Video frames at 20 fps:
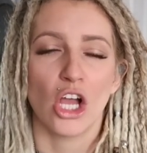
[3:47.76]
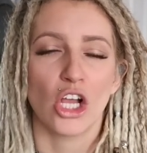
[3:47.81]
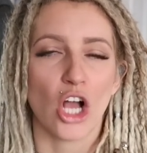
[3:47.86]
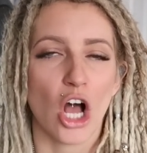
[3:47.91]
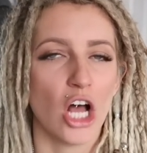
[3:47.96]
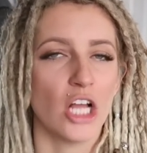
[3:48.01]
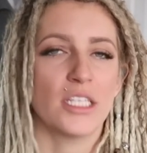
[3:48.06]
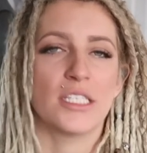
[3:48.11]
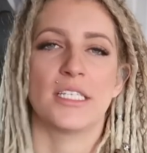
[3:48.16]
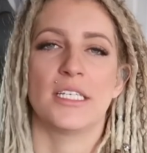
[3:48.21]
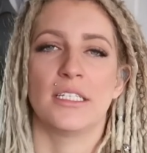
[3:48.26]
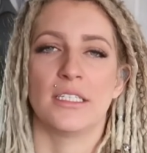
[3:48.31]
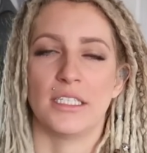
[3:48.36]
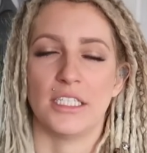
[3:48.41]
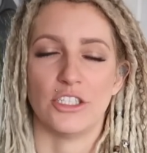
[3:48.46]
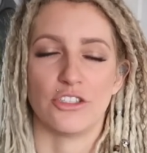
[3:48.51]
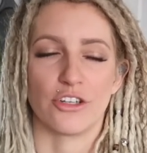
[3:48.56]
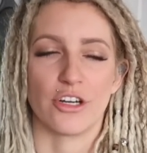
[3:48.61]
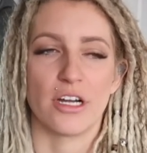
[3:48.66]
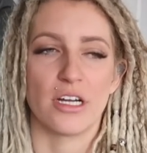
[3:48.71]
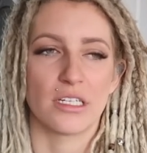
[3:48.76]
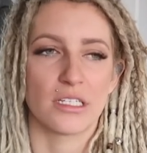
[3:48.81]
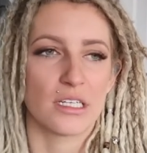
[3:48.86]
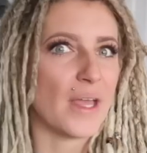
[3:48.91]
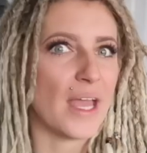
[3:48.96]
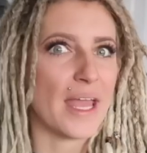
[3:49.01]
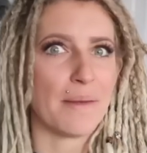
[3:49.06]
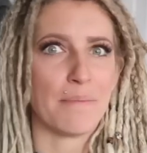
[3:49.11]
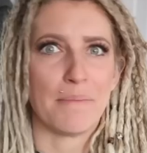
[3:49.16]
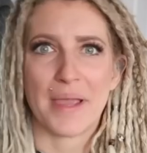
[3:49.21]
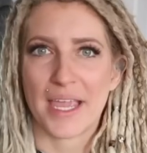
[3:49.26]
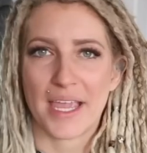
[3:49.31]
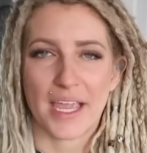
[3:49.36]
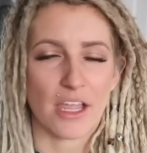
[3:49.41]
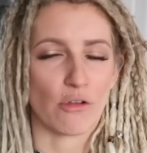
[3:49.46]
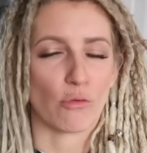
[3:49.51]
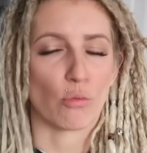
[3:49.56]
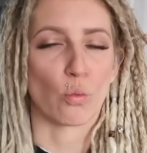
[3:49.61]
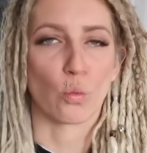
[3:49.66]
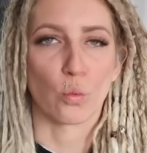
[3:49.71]
constantly drunk and
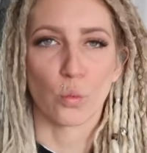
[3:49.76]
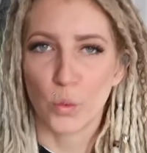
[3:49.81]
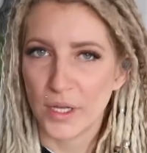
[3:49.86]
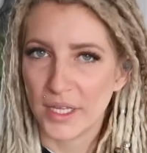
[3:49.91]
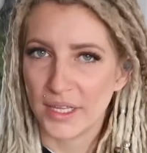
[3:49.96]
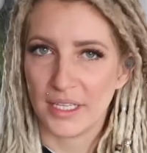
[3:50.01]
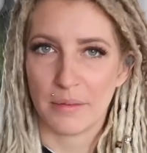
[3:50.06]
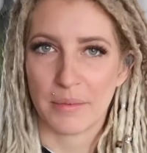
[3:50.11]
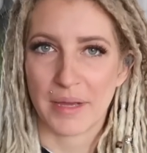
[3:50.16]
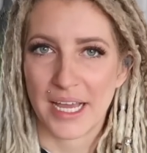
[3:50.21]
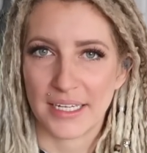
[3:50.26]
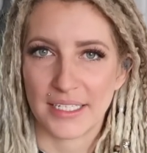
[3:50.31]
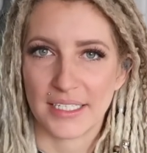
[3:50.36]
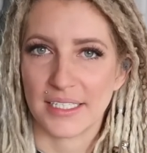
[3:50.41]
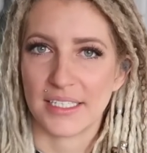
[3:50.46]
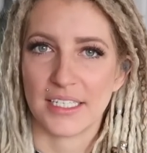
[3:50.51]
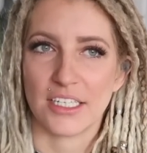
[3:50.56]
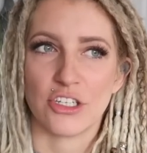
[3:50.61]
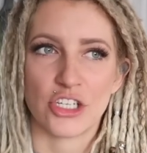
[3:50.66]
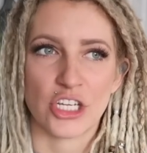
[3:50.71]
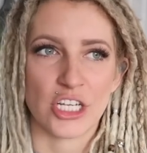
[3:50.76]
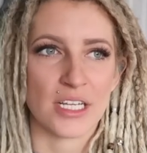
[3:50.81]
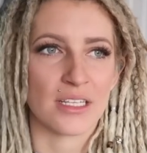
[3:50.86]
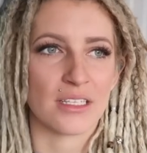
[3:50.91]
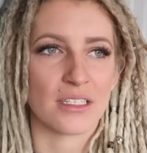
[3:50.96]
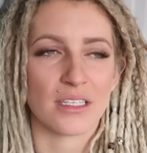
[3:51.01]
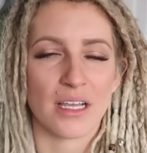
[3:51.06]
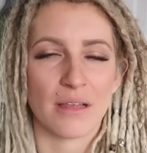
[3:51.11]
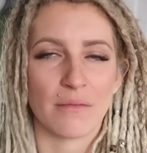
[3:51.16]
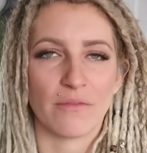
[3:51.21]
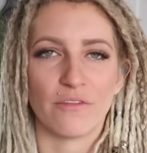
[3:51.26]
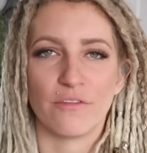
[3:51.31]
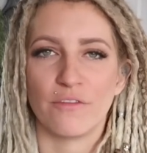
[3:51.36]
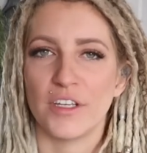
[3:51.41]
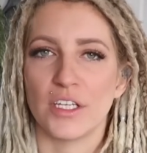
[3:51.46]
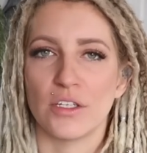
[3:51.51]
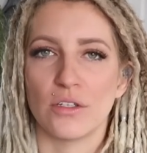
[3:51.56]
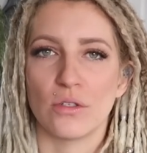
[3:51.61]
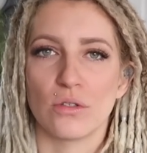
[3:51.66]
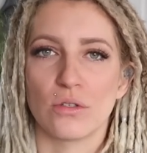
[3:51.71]
making really bad decisions. I
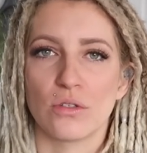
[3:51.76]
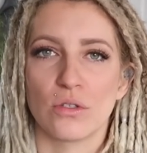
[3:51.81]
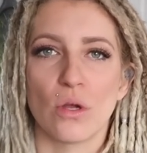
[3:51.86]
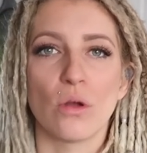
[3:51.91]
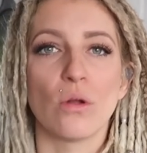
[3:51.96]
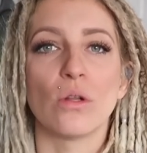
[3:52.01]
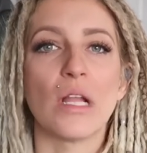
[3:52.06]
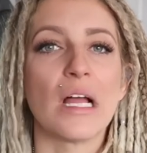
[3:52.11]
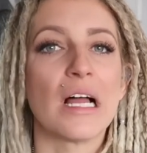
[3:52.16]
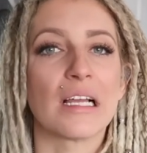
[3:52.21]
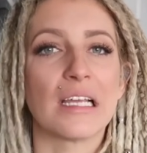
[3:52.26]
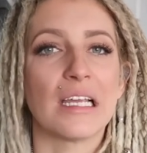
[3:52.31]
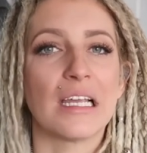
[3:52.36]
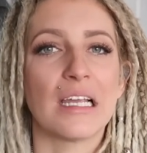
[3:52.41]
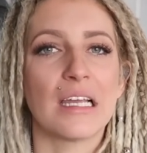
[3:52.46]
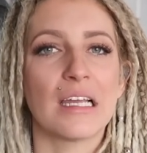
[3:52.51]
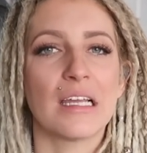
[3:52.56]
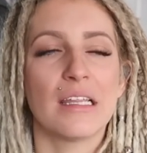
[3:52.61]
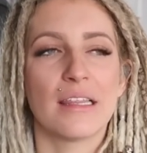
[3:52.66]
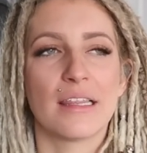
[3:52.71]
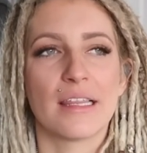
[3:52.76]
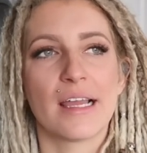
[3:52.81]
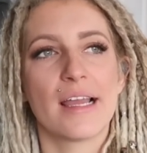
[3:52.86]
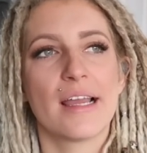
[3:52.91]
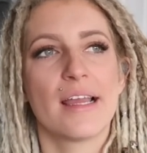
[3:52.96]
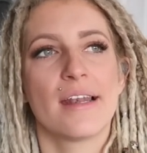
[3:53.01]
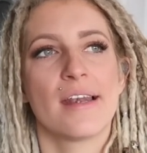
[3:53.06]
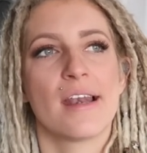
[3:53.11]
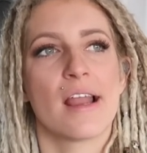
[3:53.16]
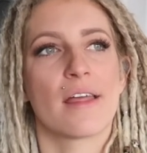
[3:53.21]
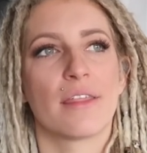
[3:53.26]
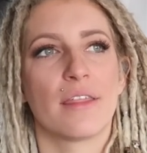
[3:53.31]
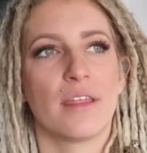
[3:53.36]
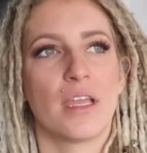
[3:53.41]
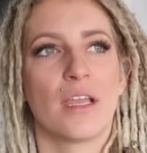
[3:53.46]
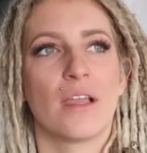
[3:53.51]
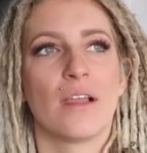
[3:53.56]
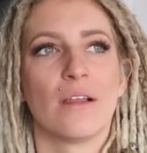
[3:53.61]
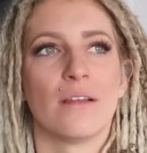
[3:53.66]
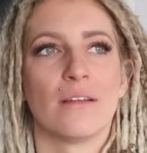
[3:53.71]
feel so lucky that
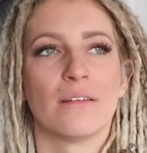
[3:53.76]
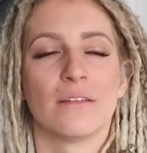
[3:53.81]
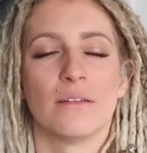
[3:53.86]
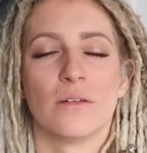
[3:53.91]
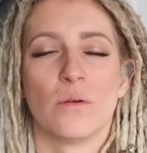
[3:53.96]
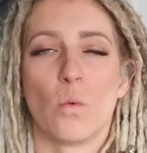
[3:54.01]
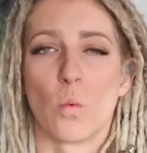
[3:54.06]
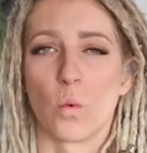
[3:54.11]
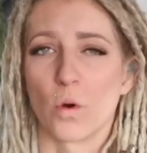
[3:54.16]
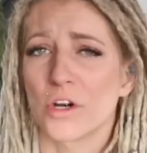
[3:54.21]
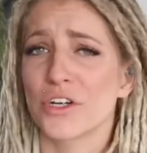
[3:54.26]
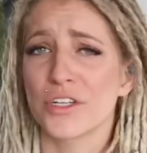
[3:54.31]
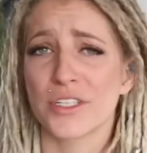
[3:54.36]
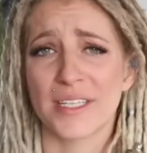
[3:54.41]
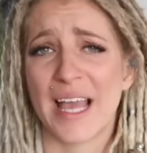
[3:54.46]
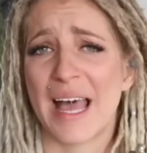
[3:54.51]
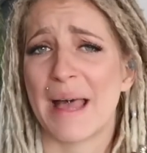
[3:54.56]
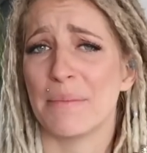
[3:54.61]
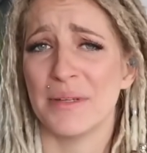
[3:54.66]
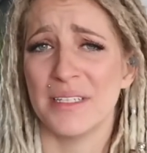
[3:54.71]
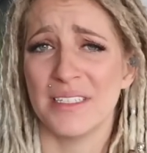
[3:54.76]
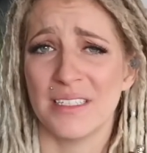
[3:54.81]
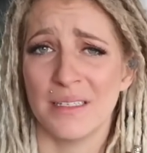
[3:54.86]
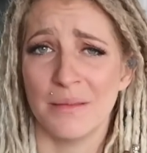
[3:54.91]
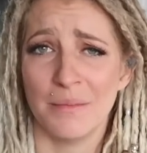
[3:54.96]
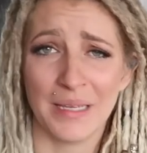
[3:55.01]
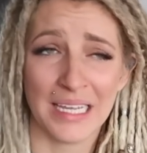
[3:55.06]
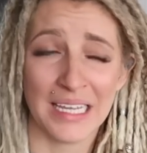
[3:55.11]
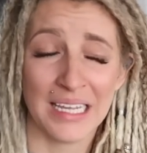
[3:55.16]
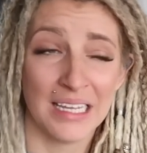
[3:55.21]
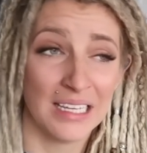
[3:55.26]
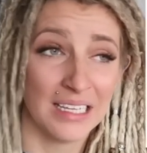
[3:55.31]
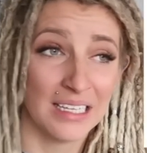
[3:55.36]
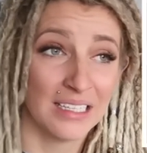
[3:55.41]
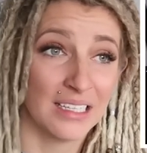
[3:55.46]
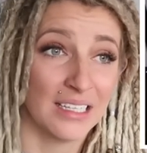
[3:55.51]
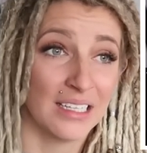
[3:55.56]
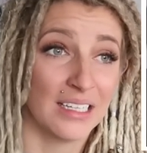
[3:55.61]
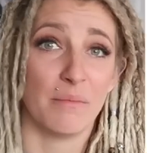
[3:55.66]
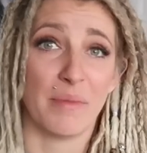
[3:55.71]
nothing worse happened to me.
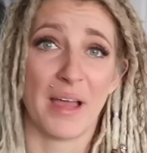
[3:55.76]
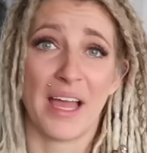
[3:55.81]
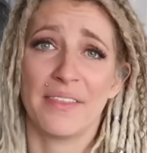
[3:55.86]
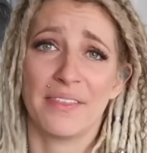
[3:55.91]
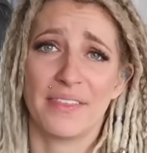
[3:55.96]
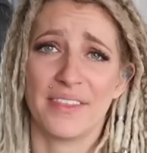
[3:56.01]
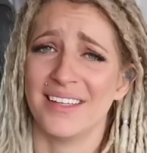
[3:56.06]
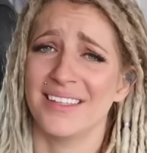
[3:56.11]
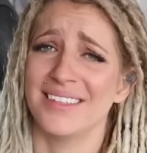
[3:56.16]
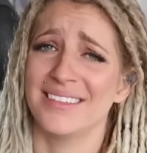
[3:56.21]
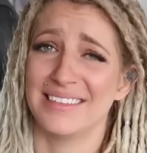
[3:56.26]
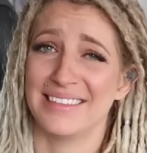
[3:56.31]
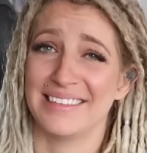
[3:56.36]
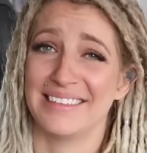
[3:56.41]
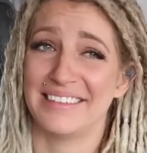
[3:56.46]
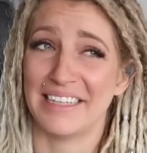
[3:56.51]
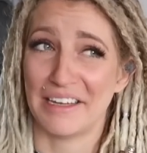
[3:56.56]
Bad things